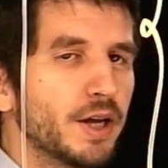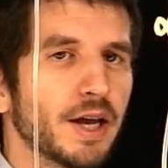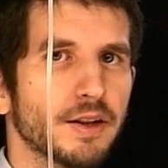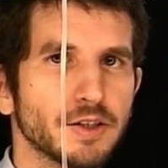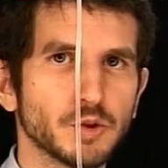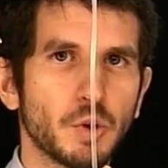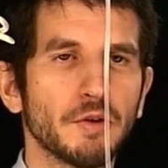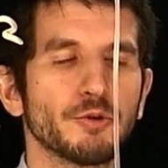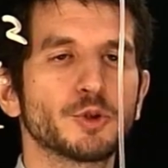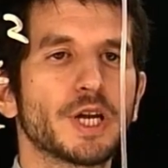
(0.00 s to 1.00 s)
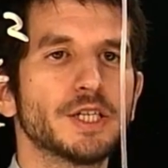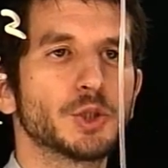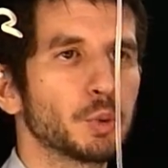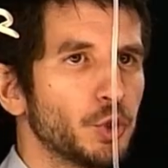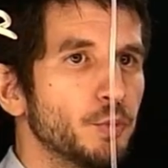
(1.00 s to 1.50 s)
Again, this is one of those cases
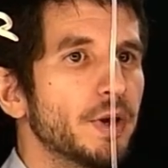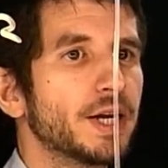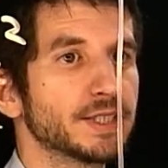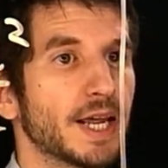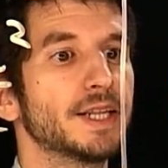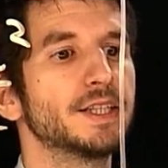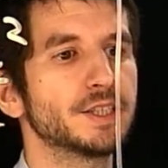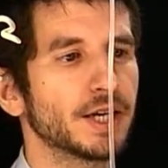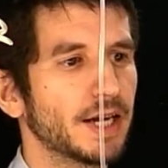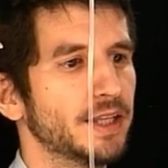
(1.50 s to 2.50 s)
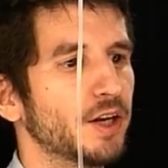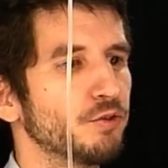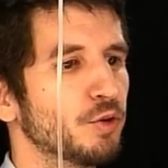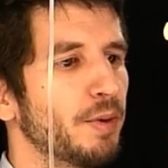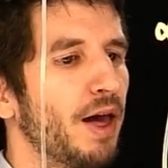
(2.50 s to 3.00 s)
where you make a sanity check at the end of
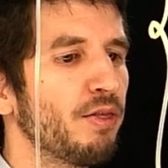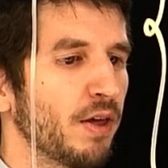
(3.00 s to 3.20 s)
your math